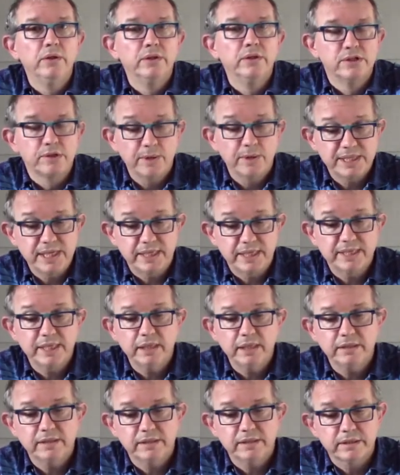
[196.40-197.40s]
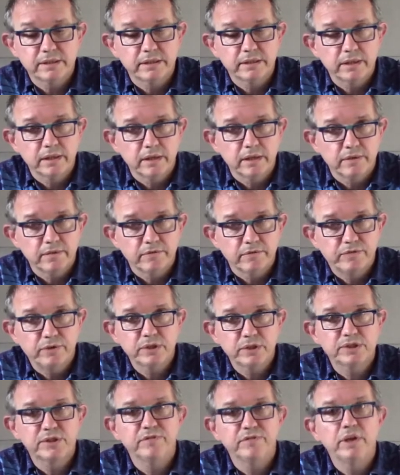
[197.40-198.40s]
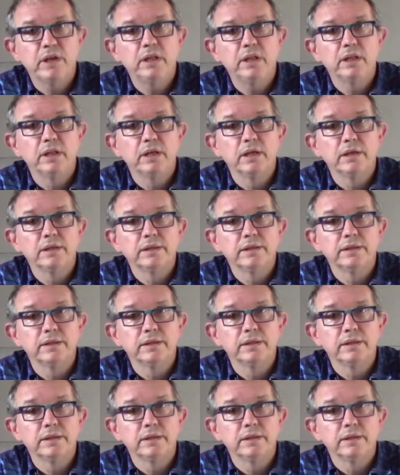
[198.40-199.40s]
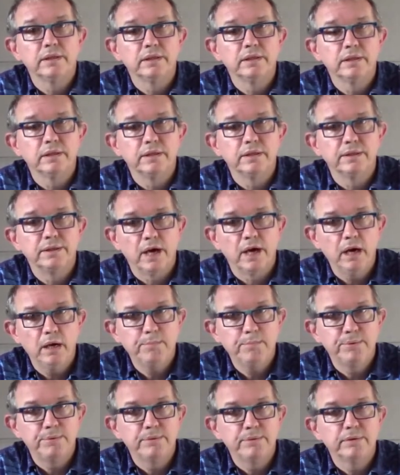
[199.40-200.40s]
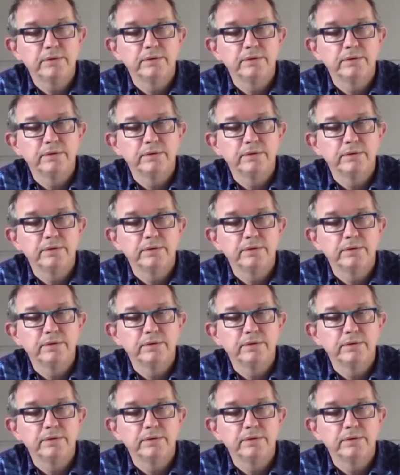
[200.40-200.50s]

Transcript: So as I said, first of all, the hub,